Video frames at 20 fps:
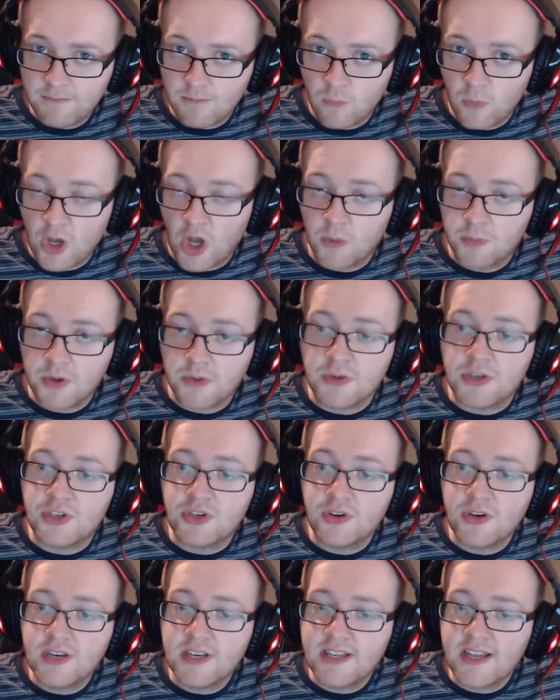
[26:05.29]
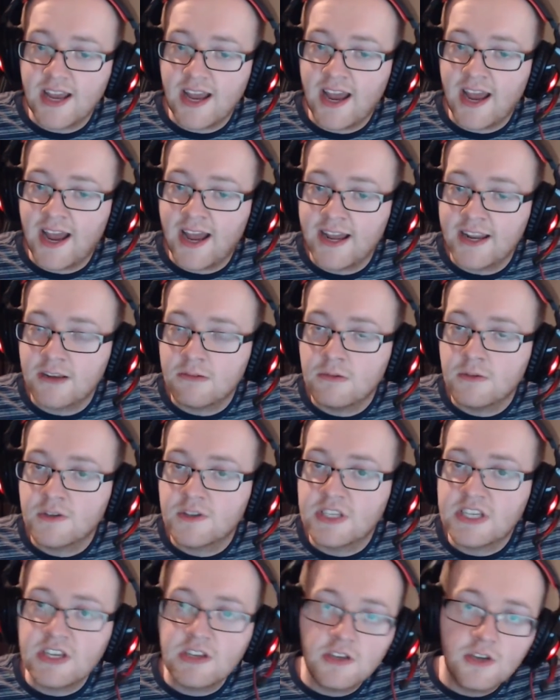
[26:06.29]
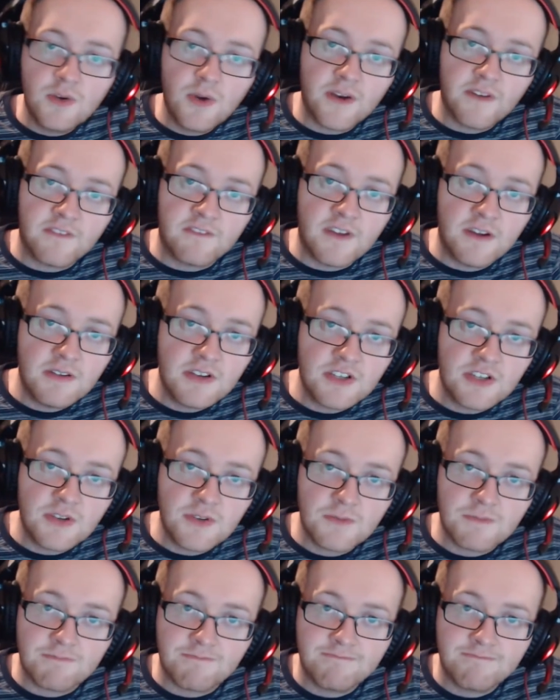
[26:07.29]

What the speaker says: We hope you enjoyed, and we'll see you very soon.